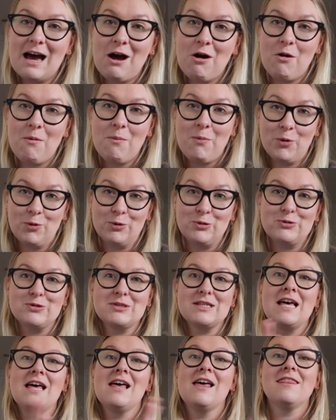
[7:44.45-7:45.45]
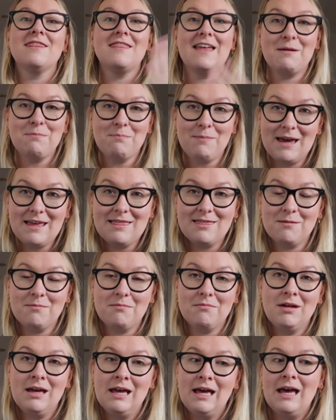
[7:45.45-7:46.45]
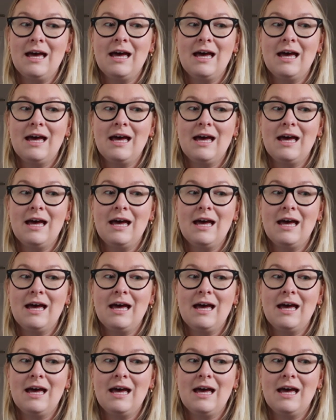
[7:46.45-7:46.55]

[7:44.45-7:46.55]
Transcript: our balls, then bake them